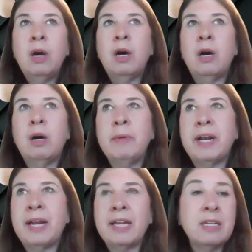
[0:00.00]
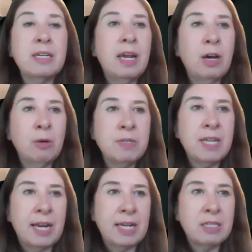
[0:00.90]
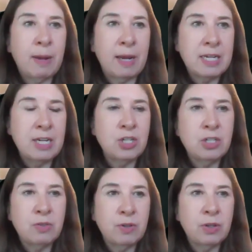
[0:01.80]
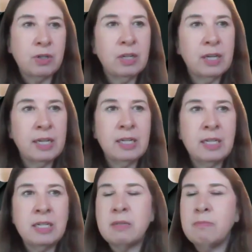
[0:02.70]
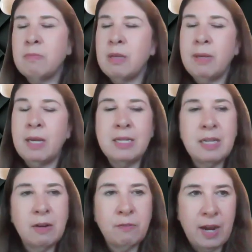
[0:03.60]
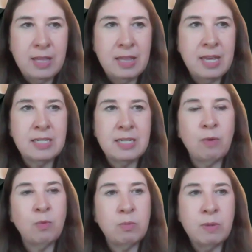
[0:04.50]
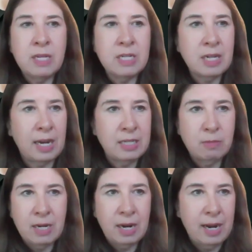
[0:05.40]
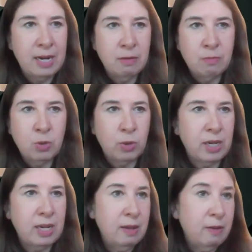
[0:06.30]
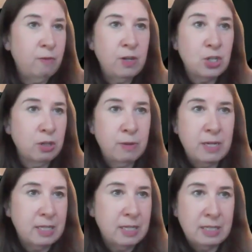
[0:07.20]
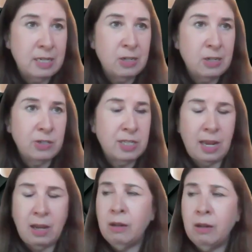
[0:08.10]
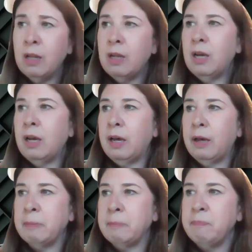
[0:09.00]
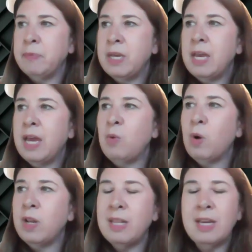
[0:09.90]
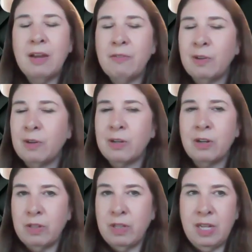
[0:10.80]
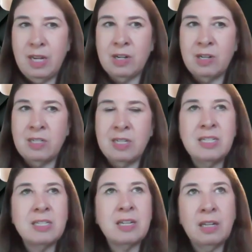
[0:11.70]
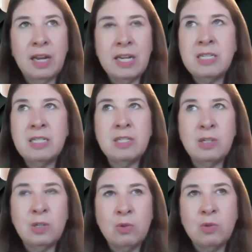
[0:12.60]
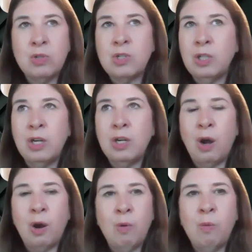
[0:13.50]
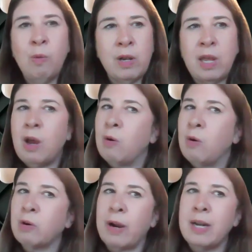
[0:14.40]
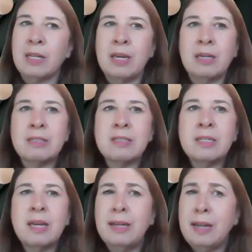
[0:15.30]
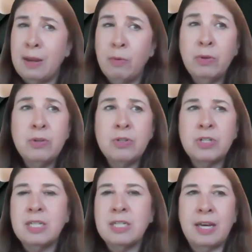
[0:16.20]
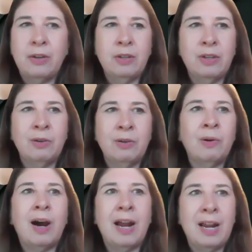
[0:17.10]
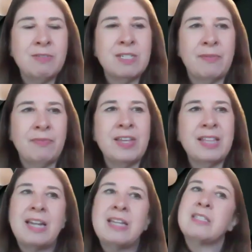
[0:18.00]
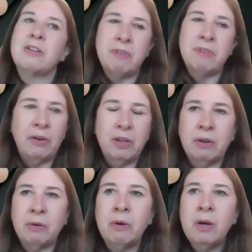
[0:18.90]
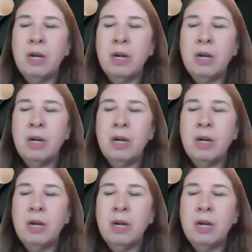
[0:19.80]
And I can help set expectations for your clients, maybe identify things that would be enticement items or key featured pieces in your sale. And one thing I've learned over the years is clients usually know when they own great things, and they will usually tell you, I have something that is of value.